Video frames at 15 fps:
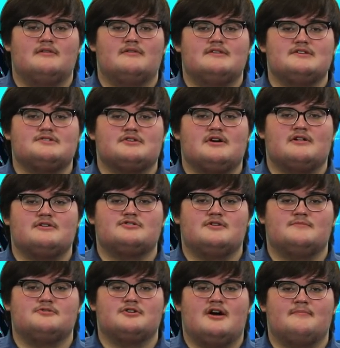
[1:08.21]
This
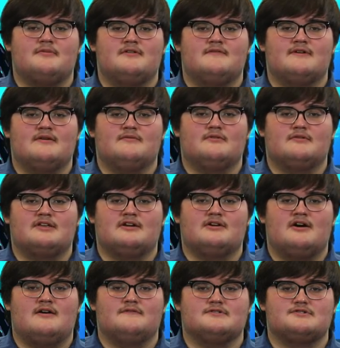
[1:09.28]
scholarship drop-in event will kick
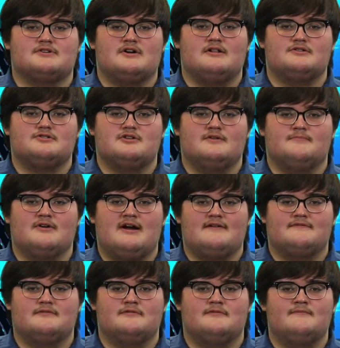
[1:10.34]
off our scholarship
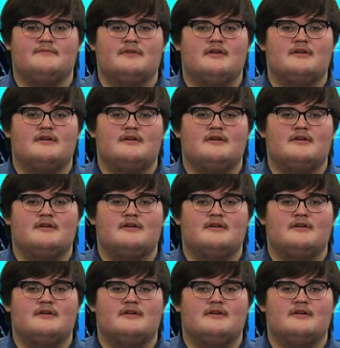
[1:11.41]
raffle.